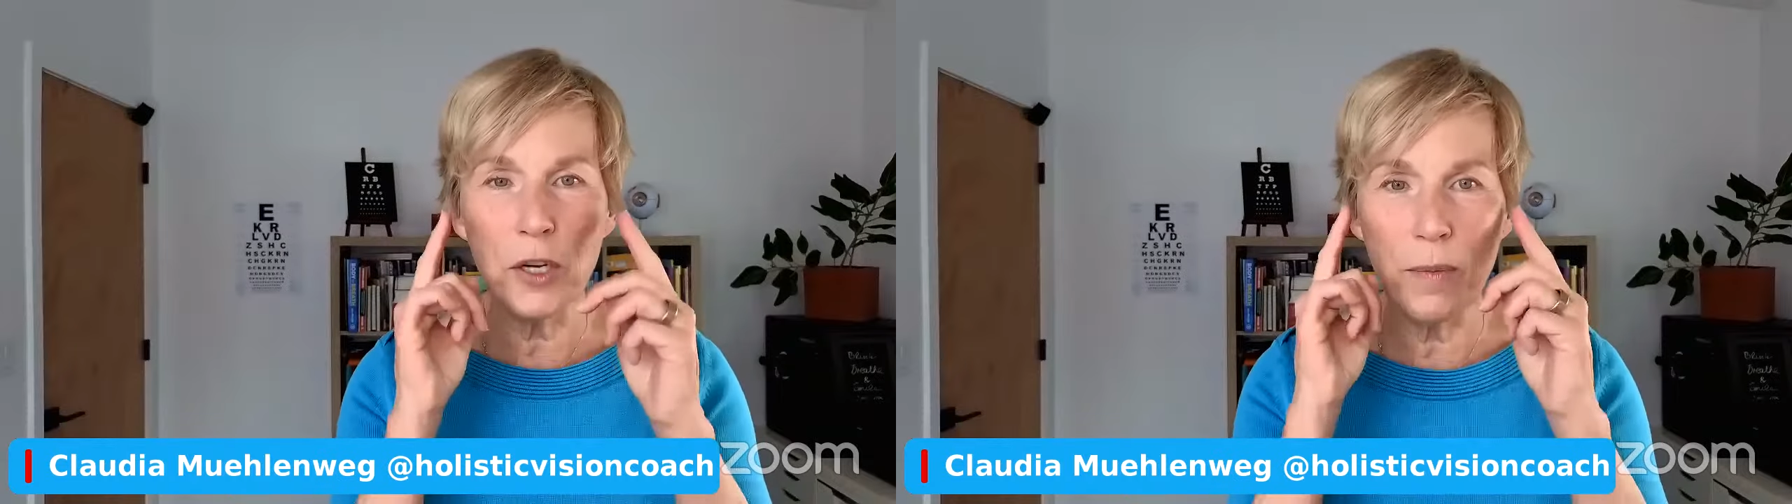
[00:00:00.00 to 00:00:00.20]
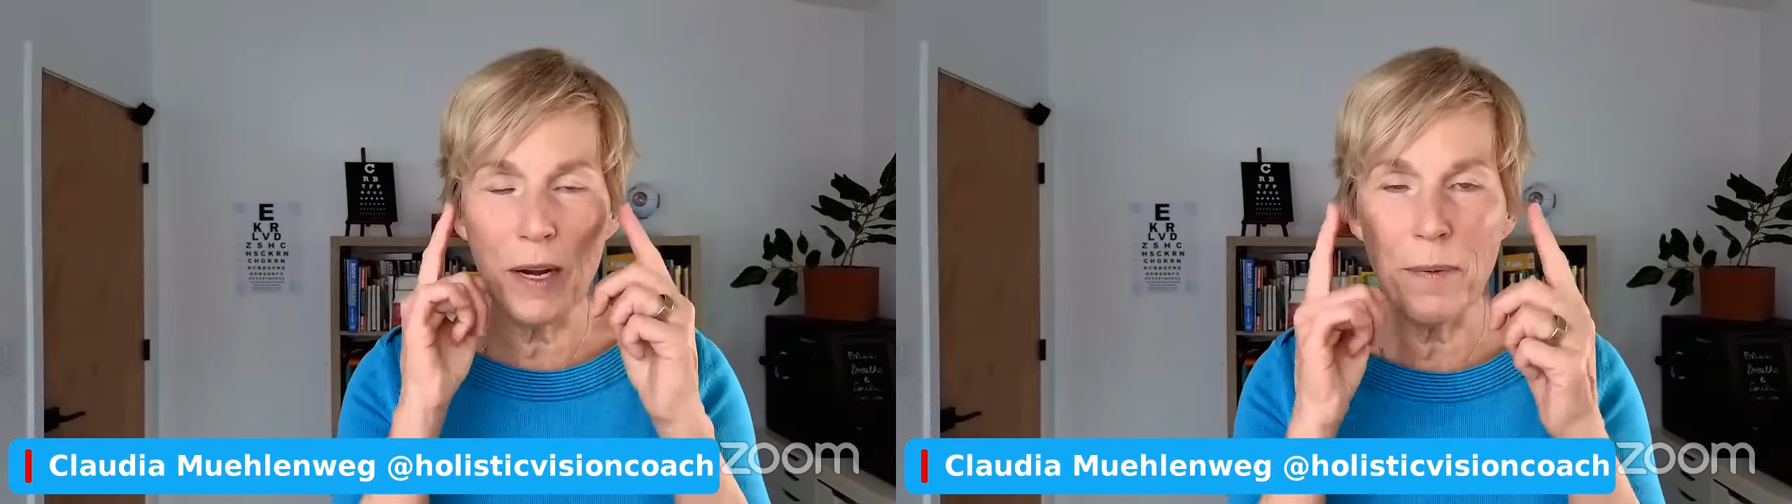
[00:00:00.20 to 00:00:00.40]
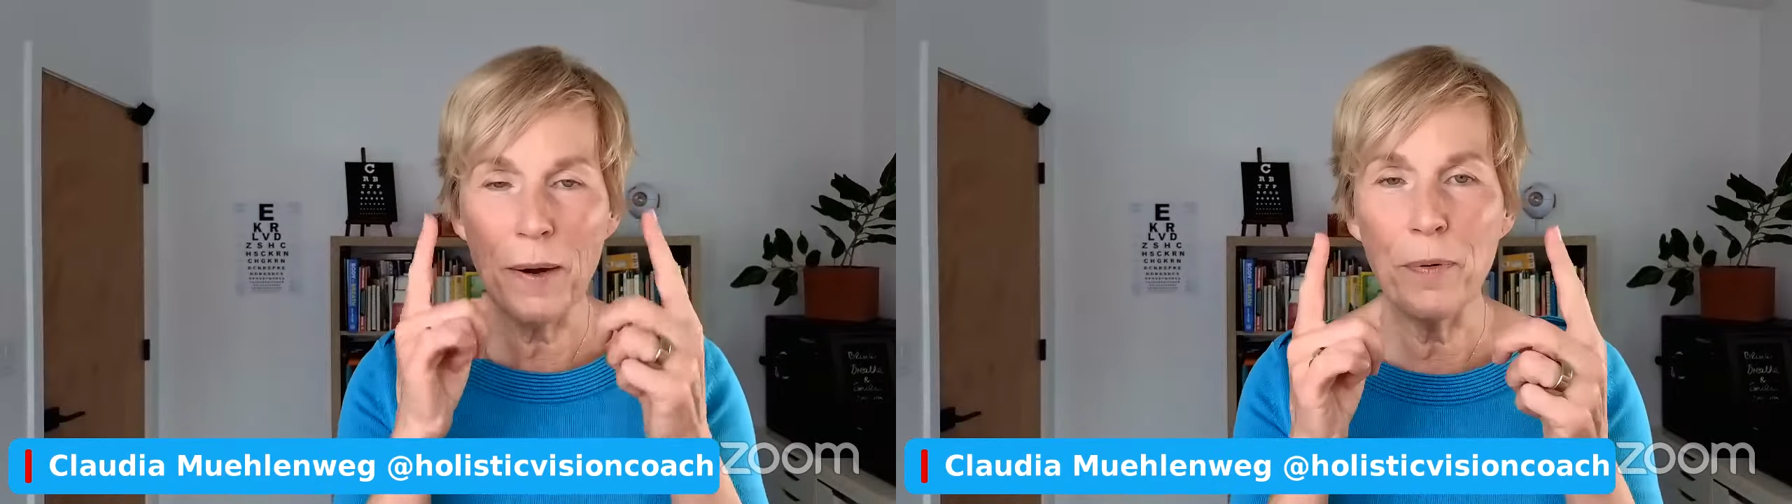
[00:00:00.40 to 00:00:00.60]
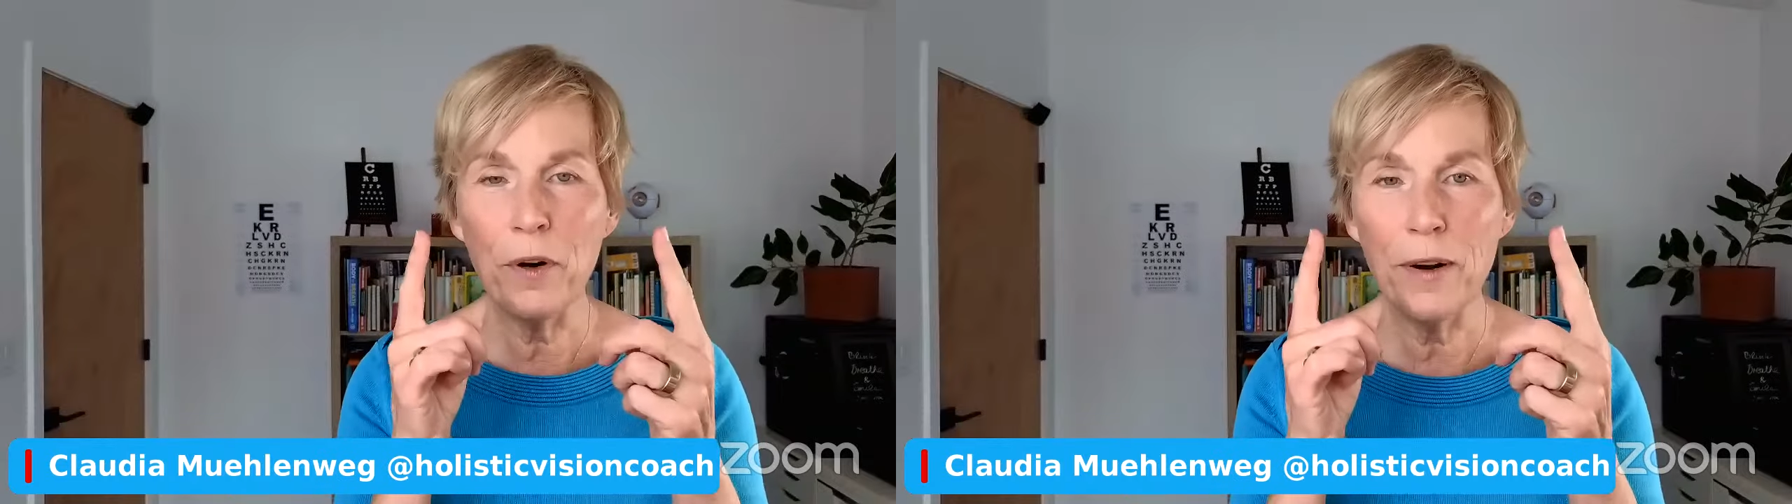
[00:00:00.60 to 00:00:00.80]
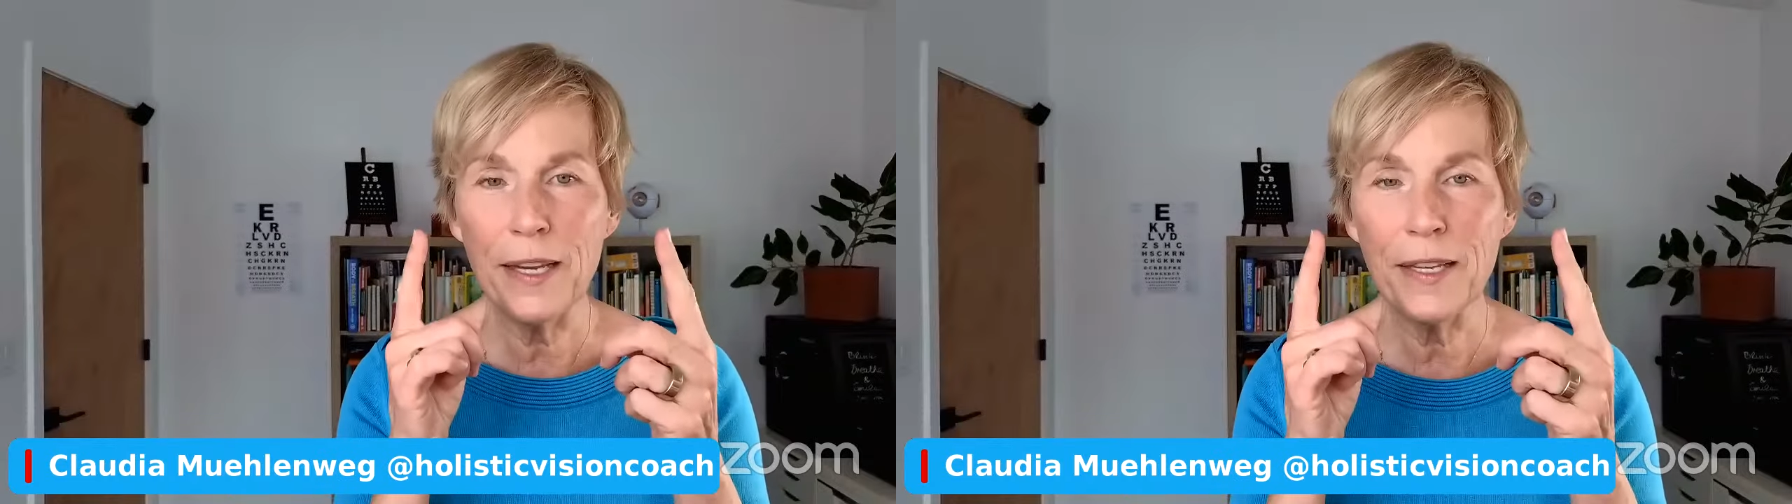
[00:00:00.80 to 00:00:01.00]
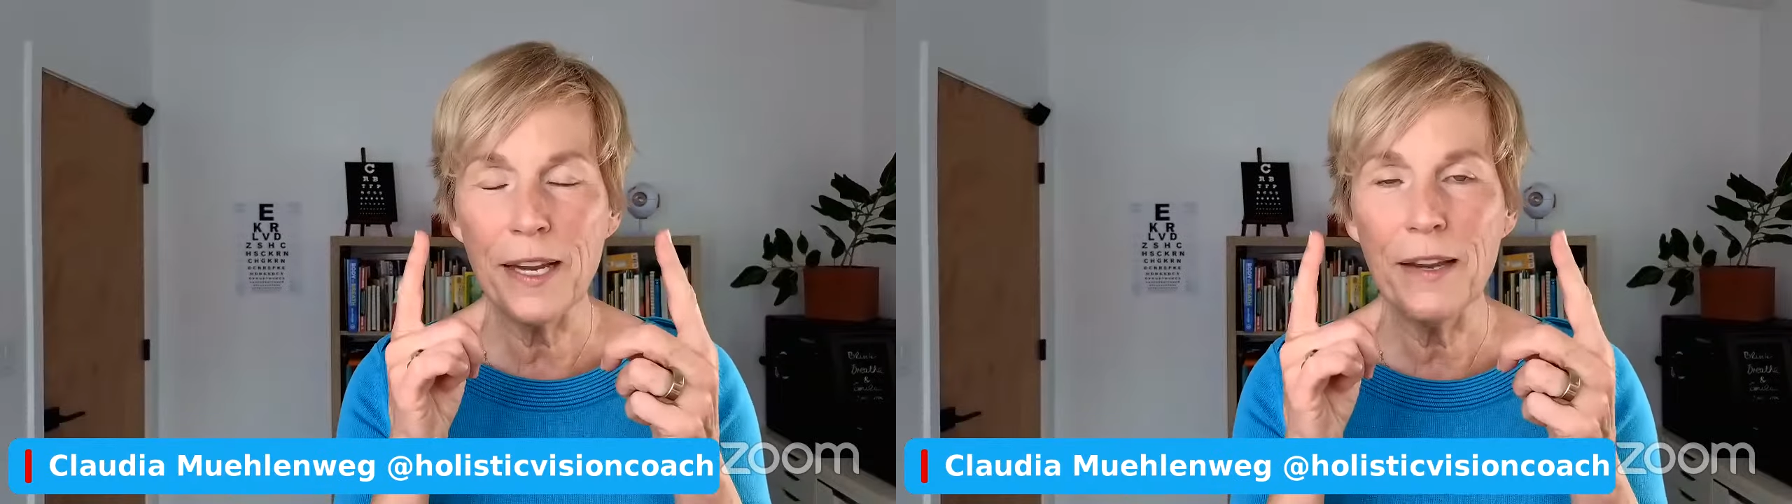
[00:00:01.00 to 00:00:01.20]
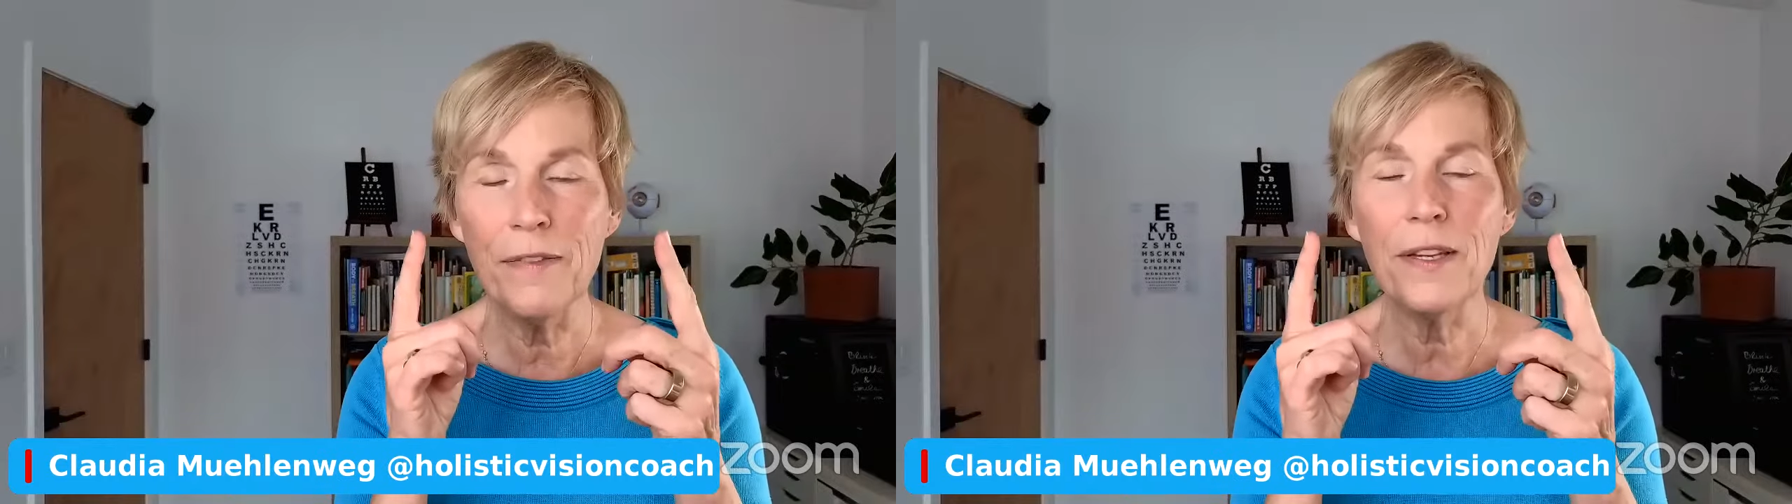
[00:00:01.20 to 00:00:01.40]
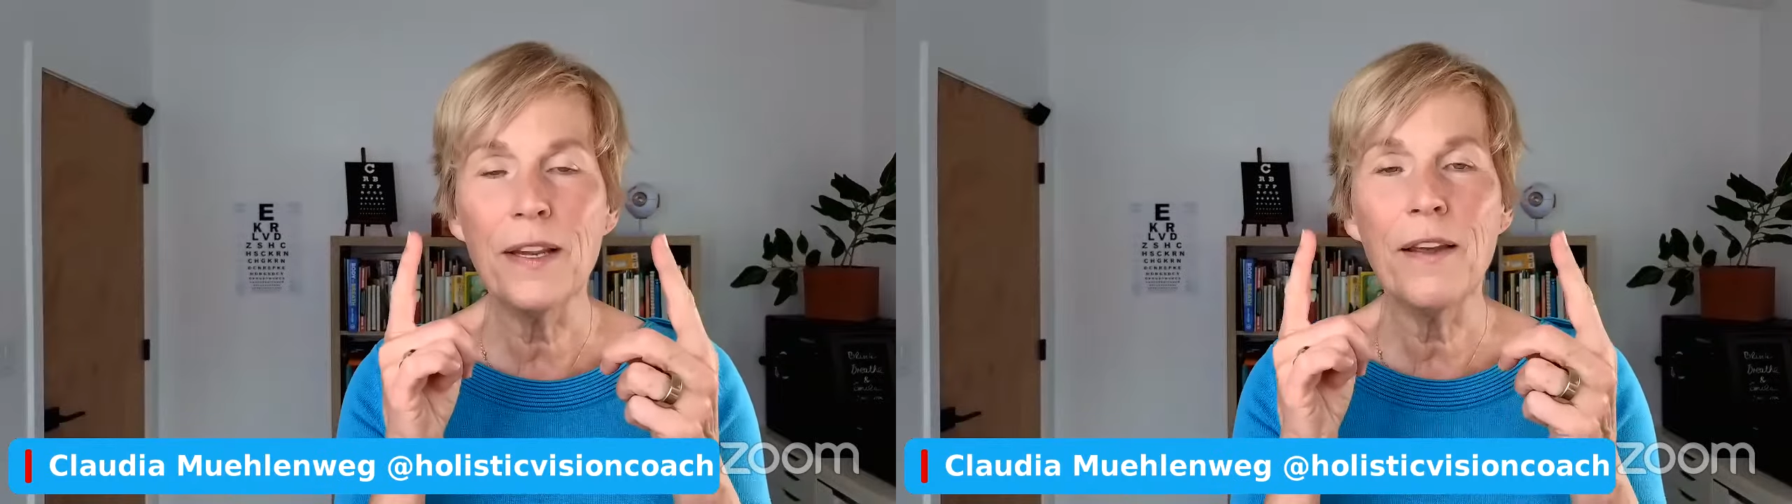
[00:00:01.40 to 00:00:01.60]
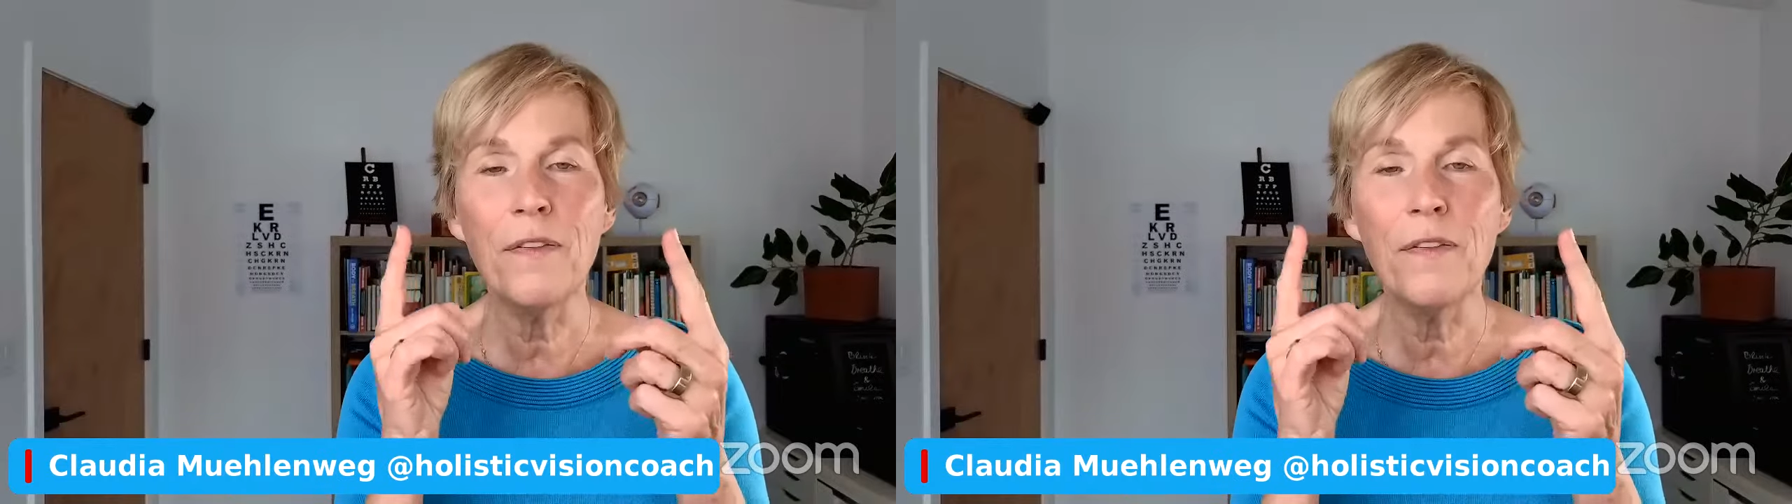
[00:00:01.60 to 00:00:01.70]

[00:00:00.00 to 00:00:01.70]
you don't want to wear progressives.